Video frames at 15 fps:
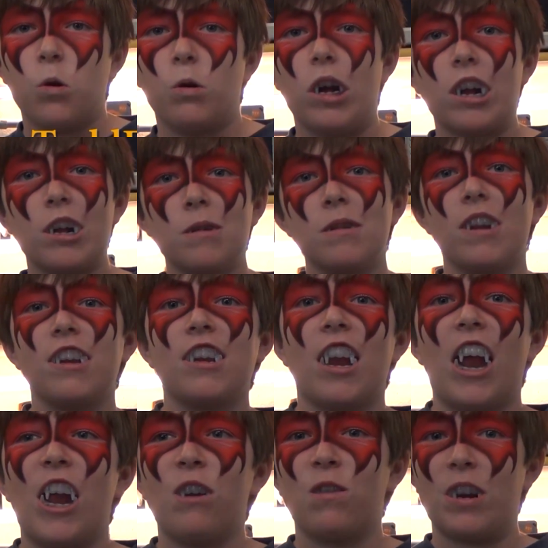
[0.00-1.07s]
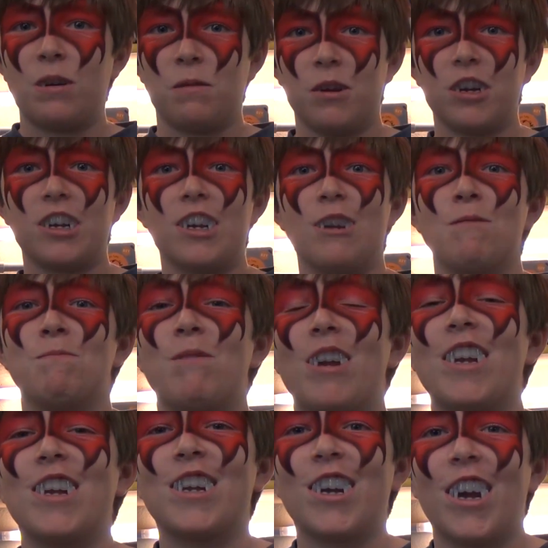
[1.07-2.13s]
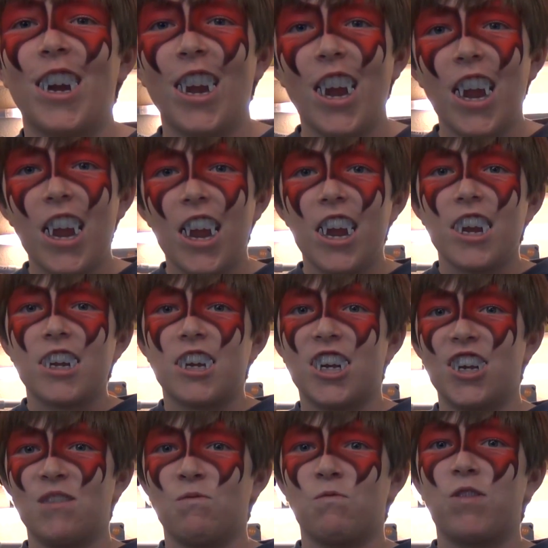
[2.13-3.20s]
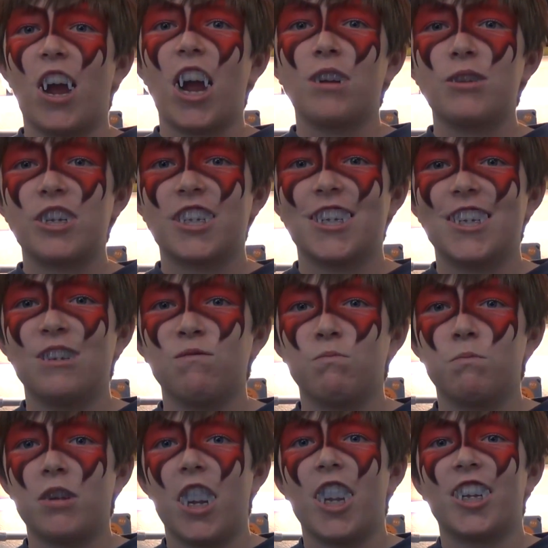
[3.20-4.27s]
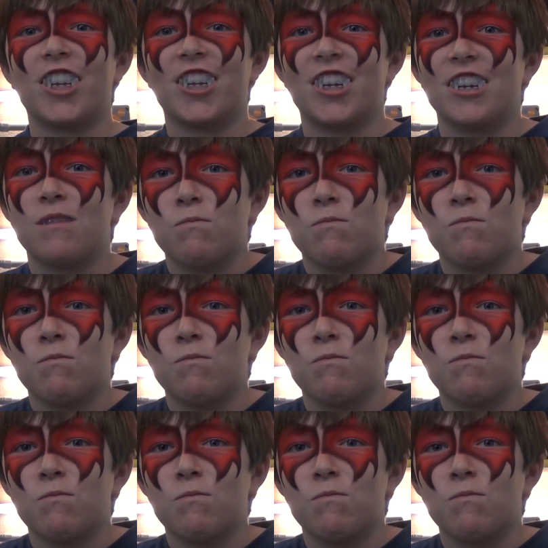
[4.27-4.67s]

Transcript: Welcome to Top One. We're gonna make our um fog machine bigger,